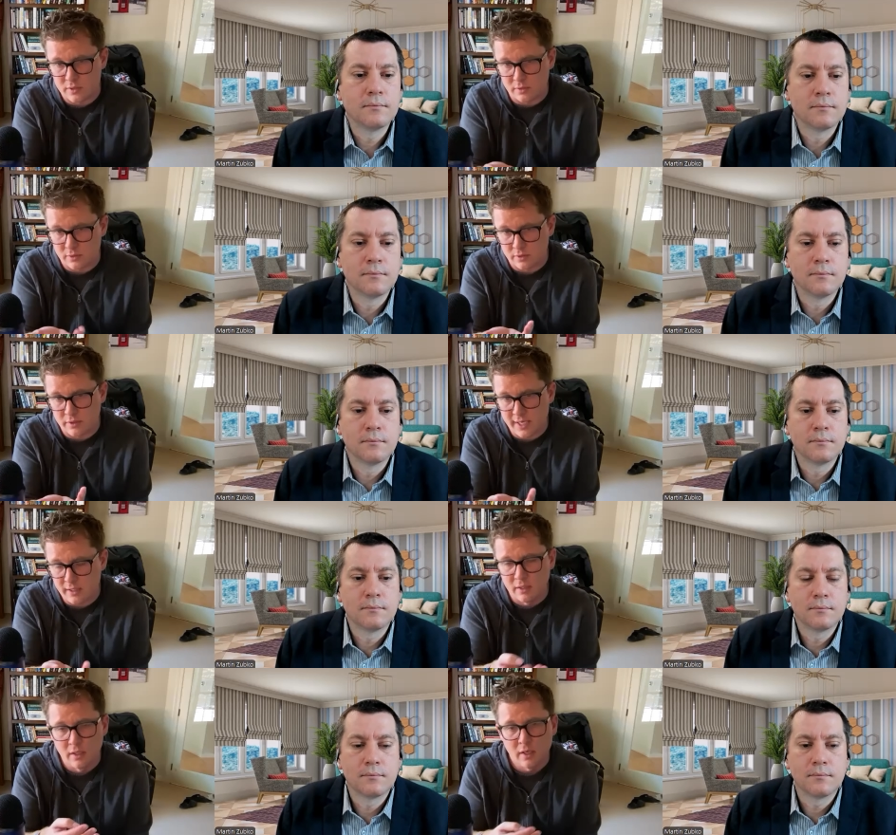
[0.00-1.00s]
Speaker 1: in
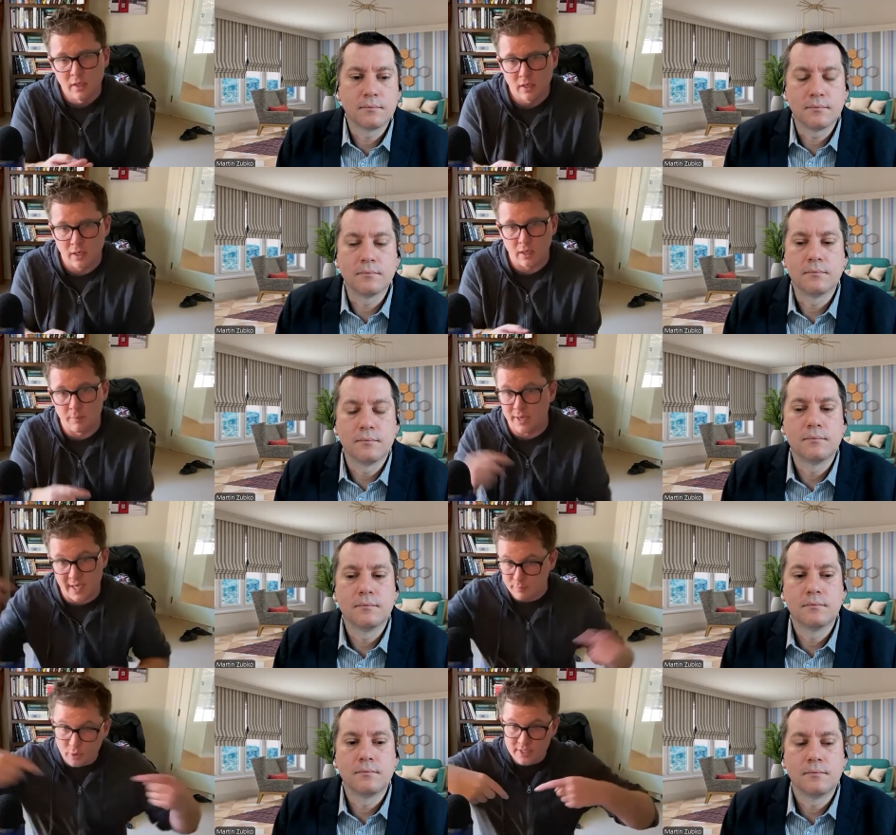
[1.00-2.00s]
Ukraine uh,
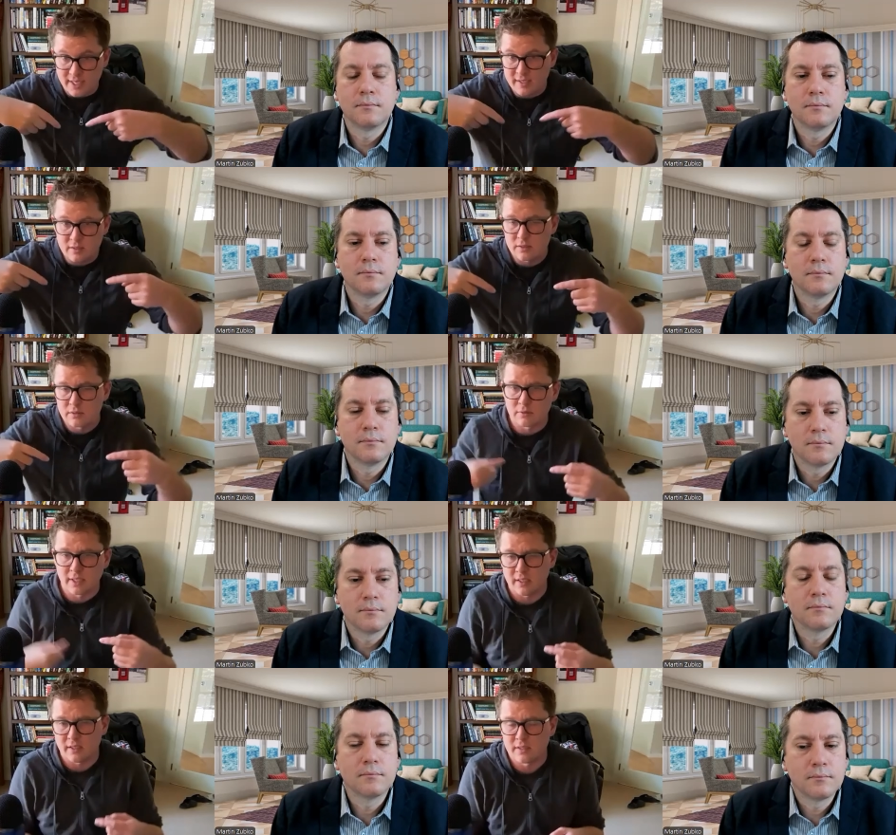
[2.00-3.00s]
by both sides,
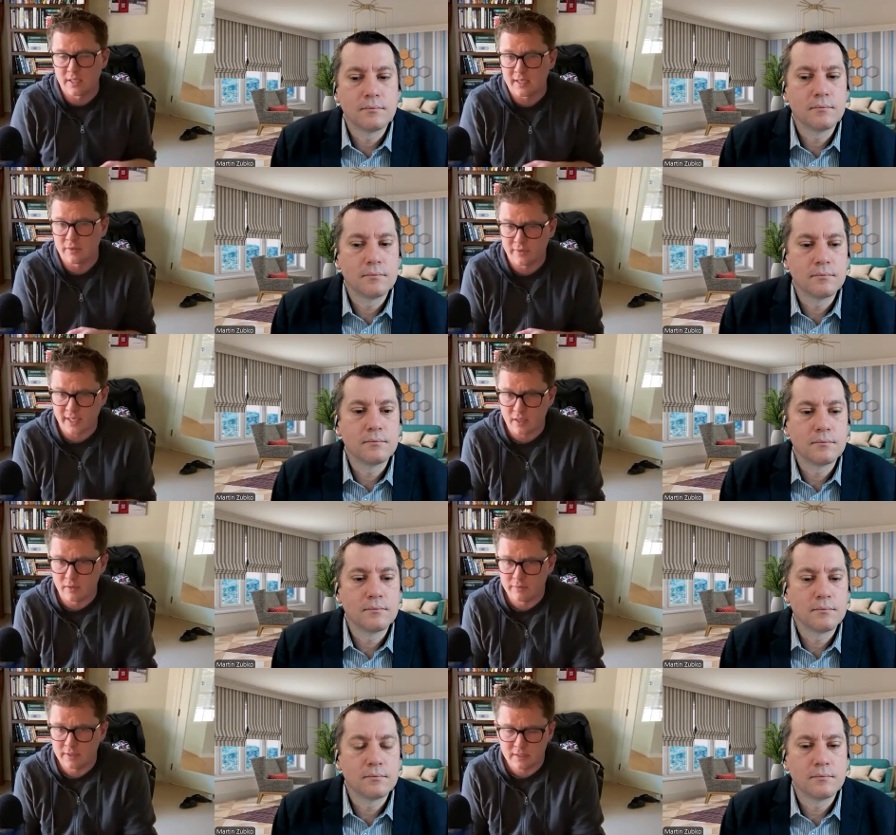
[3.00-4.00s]
right, of that
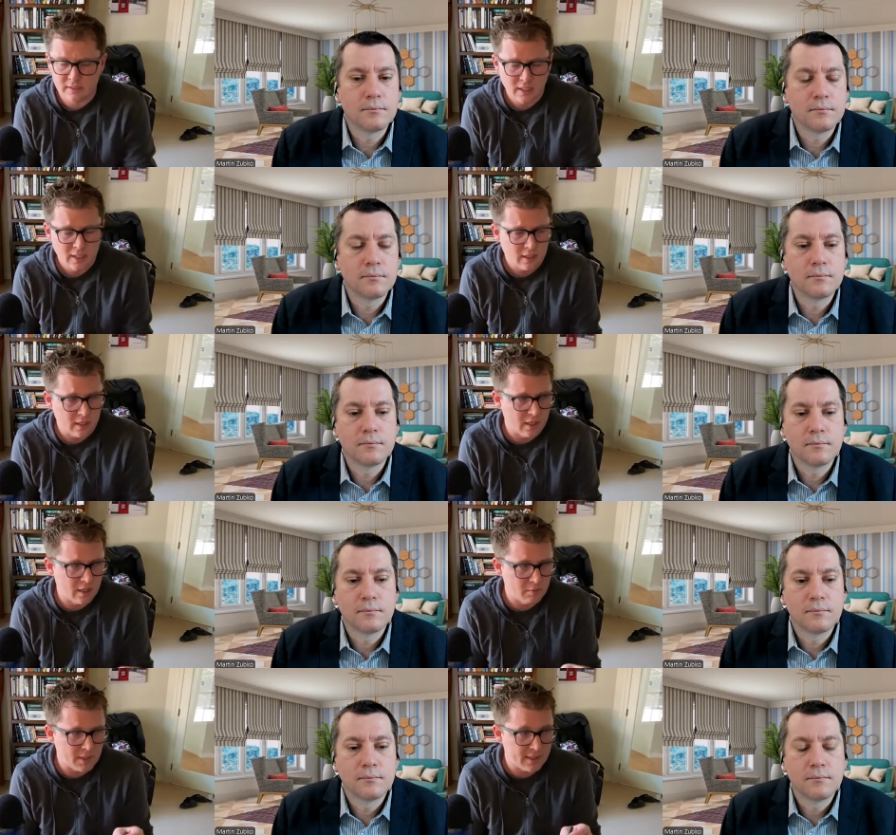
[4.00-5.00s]
conflict
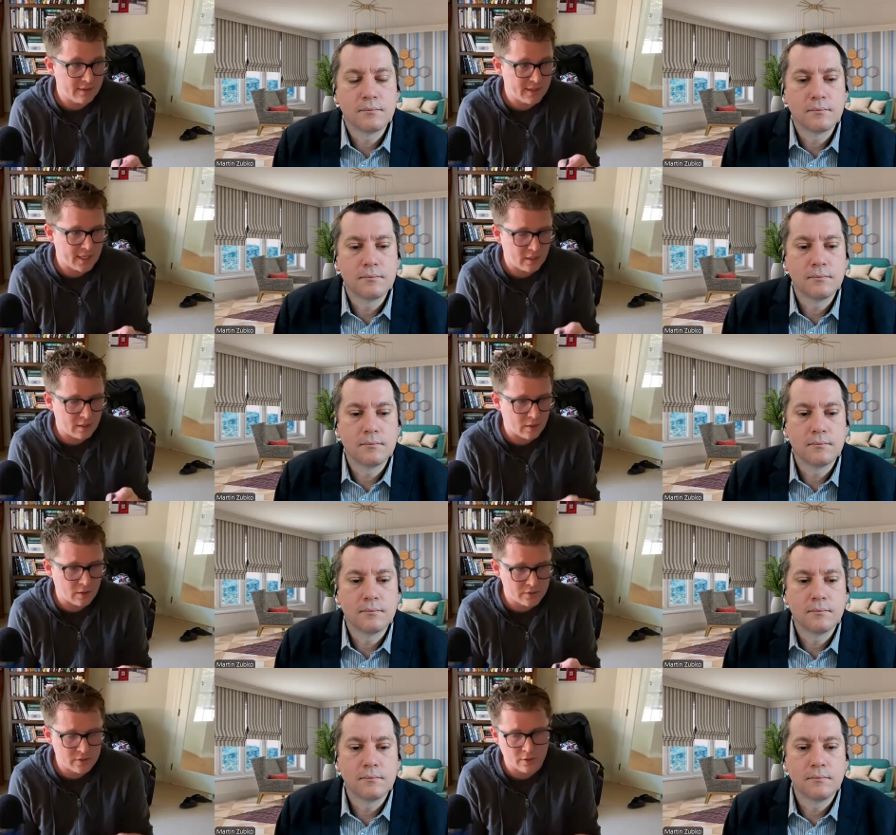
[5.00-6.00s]
um, and then
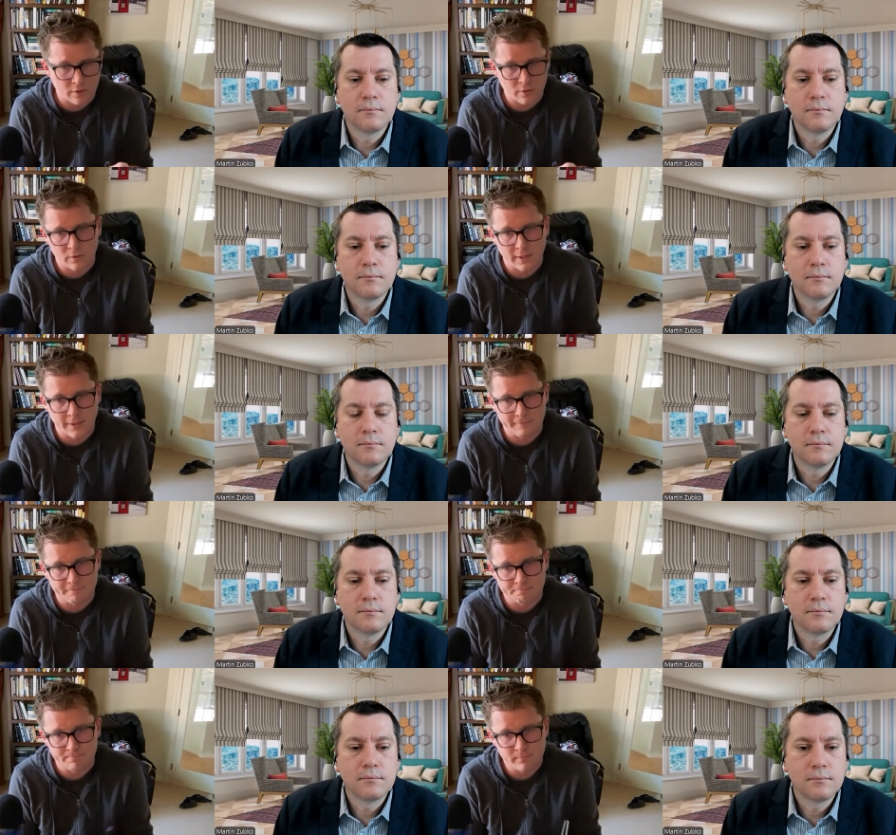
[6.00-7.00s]
also
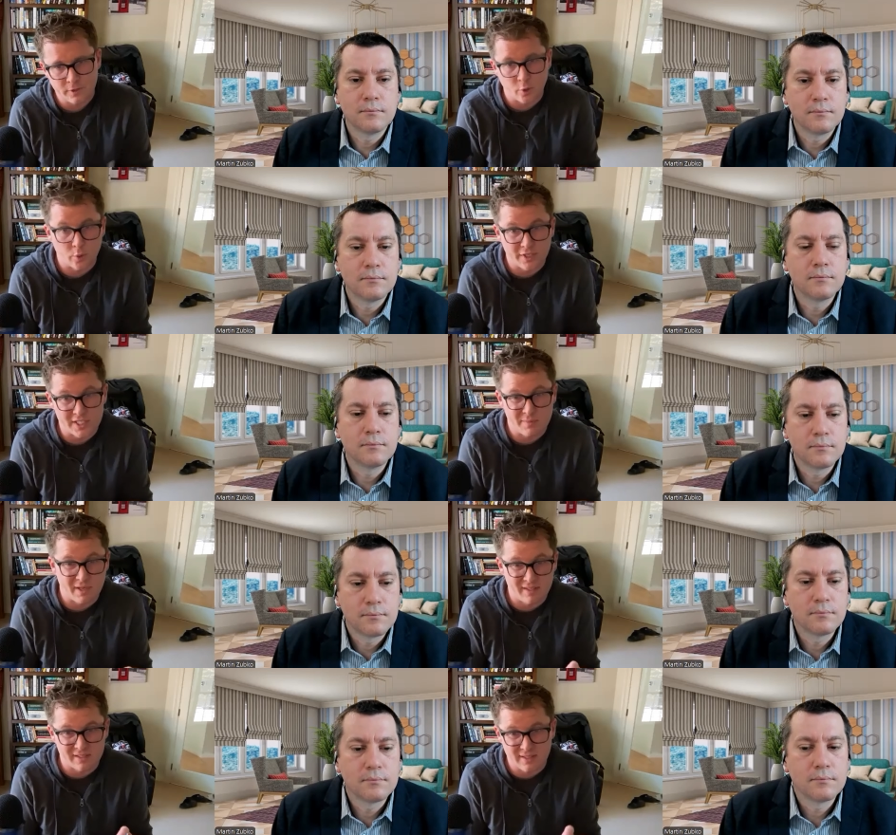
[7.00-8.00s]
um, you know worries about
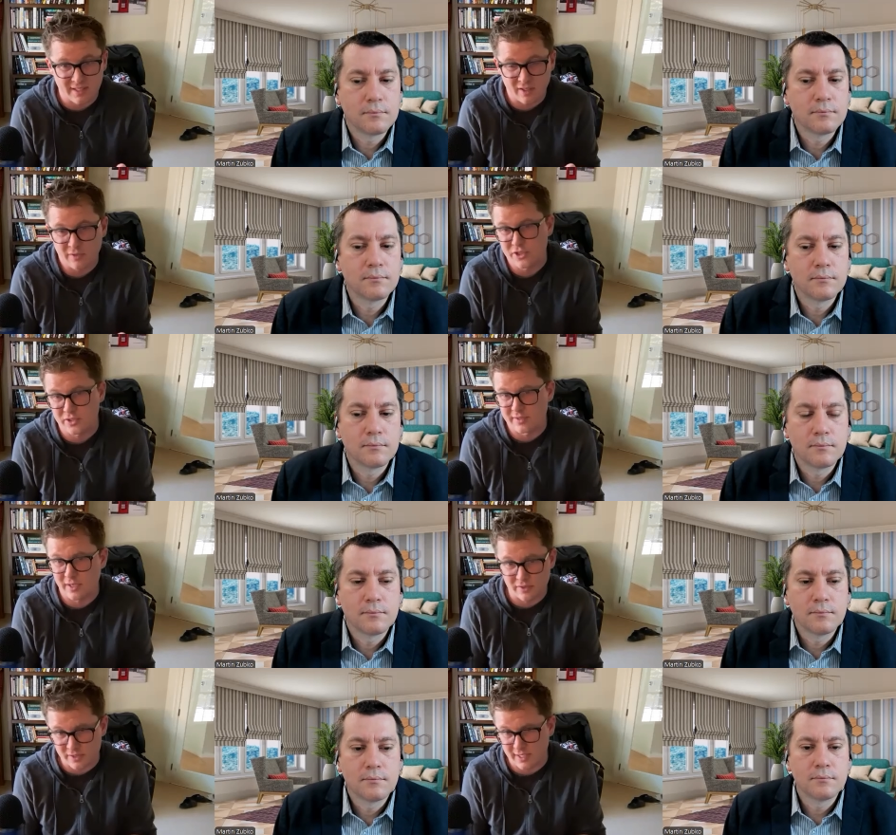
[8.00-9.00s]
things like artificial
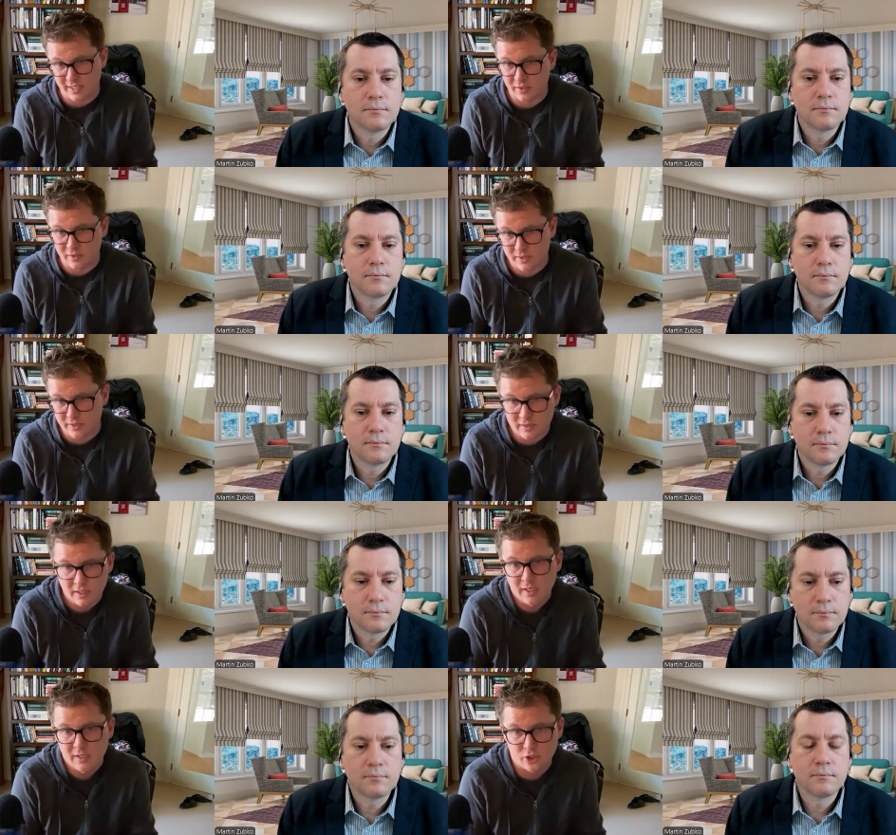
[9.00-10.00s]
intelligence technologies.
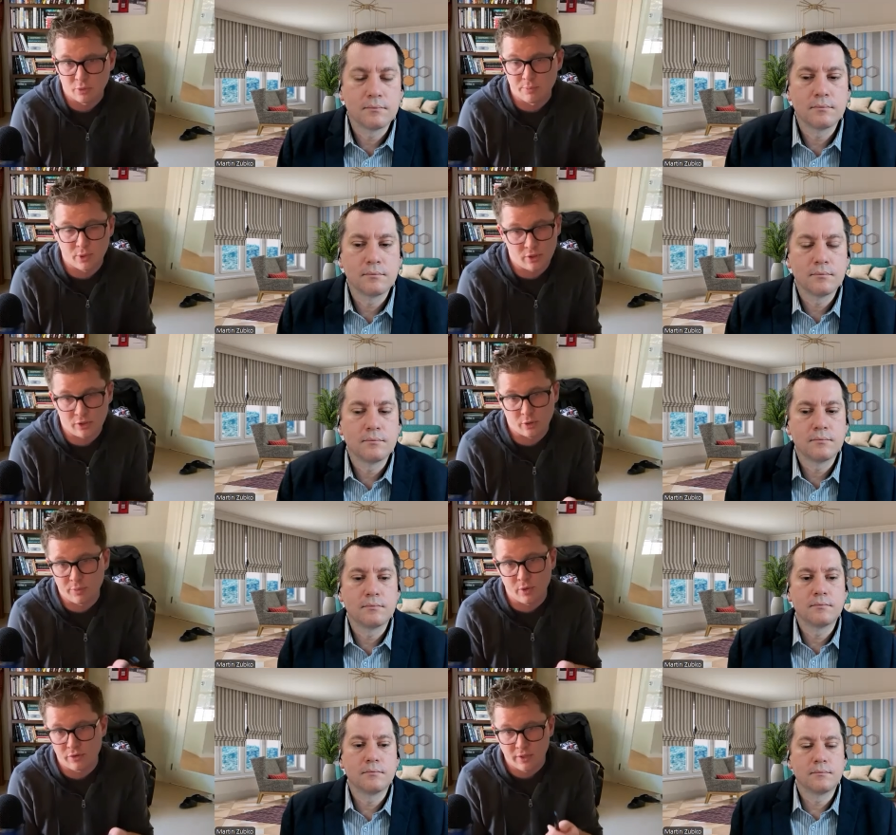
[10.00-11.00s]
So both you know
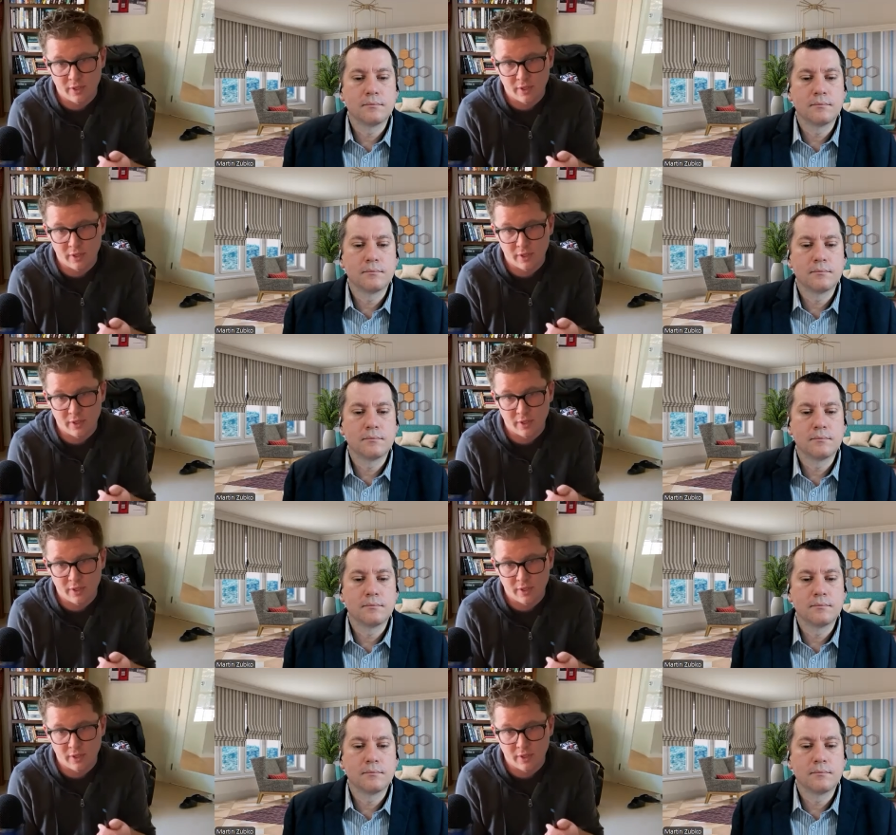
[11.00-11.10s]
both